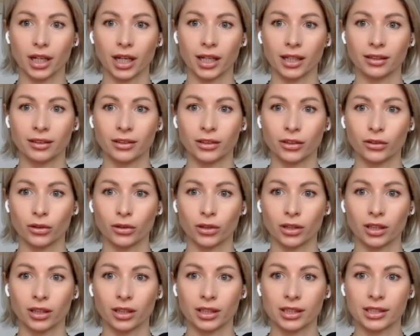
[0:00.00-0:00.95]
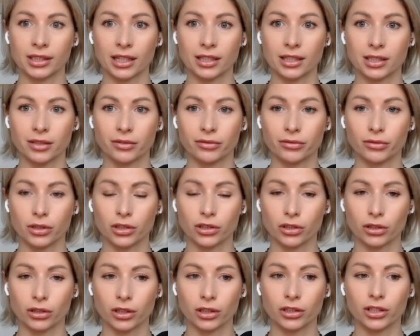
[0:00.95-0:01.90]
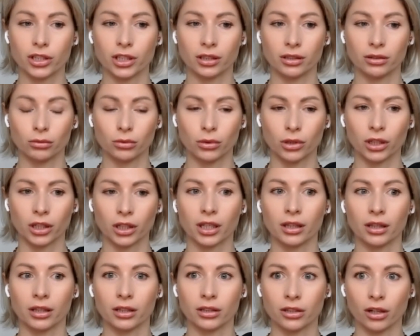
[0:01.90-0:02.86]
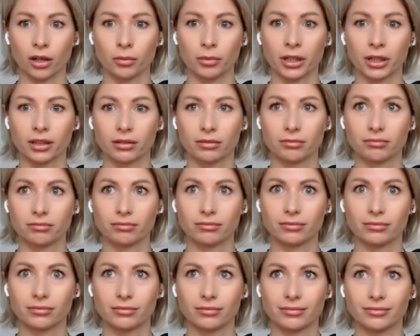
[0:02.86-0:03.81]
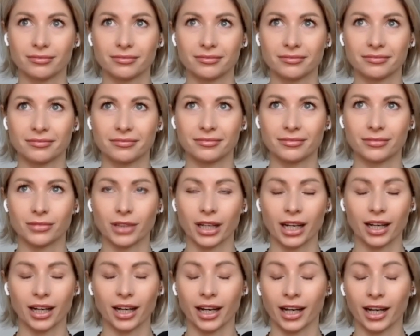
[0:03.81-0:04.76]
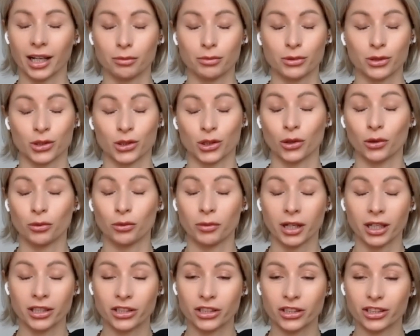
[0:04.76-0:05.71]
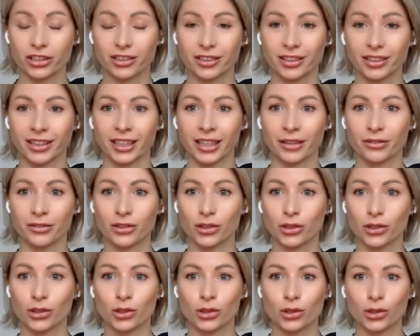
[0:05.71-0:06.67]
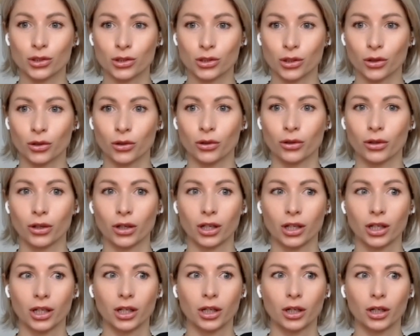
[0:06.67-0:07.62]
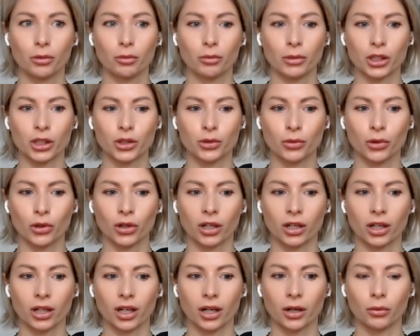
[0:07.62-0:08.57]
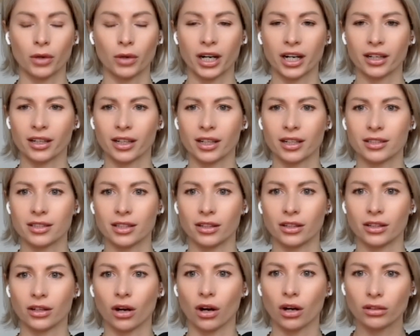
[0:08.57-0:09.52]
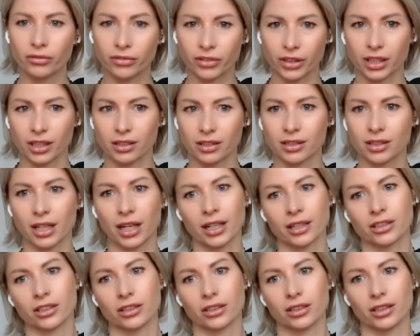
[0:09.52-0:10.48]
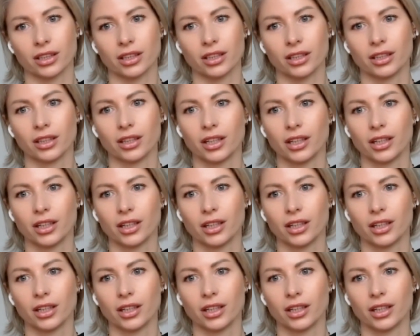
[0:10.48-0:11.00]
and your extensive research and work in the topic helps so much and gives so much more awareness and confidence, actually,